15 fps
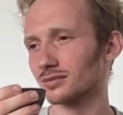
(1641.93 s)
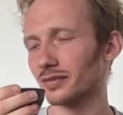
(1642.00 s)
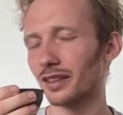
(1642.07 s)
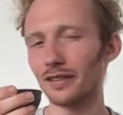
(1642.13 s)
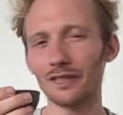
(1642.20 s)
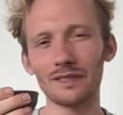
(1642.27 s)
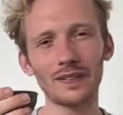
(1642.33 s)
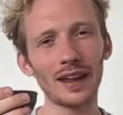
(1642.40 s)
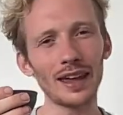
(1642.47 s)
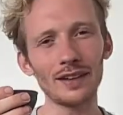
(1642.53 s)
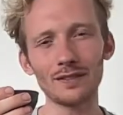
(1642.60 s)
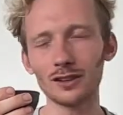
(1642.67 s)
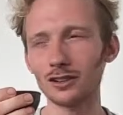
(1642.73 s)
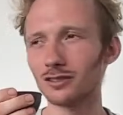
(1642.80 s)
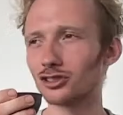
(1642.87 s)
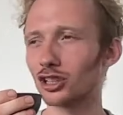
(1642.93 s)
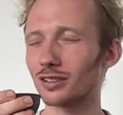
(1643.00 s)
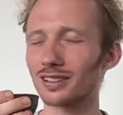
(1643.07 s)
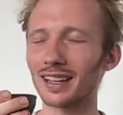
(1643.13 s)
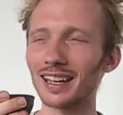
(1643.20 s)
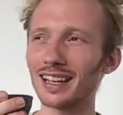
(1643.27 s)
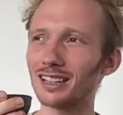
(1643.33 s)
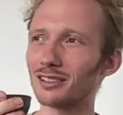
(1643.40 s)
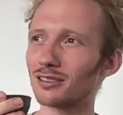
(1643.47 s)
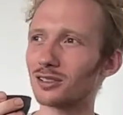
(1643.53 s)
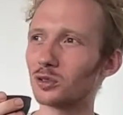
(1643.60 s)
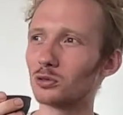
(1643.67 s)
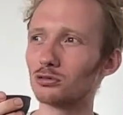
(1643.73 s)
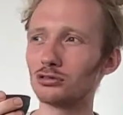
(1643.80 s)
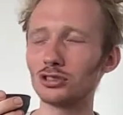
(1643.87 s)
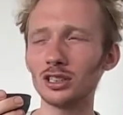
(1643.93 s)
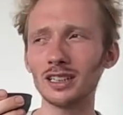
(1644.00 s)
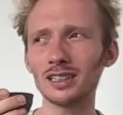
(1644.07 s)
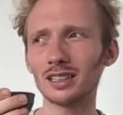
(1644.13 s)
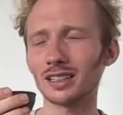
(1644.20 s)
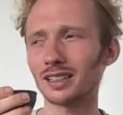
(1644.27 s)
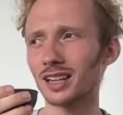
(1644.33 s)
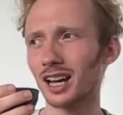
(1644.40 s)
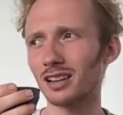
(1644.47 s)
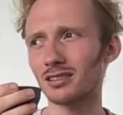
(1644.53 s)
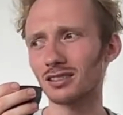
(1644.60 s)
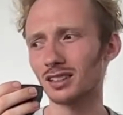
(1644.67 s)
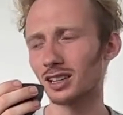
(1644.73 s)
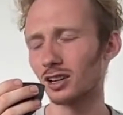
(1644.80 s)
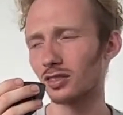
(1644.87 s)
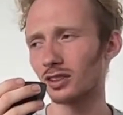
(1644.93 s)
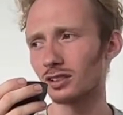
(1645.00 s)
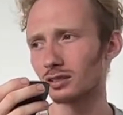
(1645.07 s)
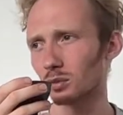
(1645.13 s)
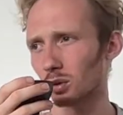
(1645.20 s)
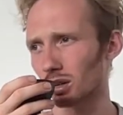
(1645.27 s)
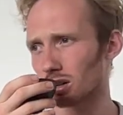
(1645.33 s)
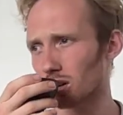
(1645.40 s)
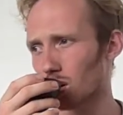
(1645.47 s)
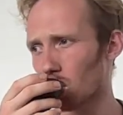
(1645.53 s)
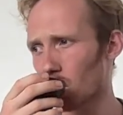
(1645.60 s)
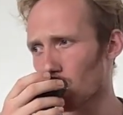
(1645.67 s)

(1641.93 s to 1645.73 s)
The flavors just hits you really nicely on this one.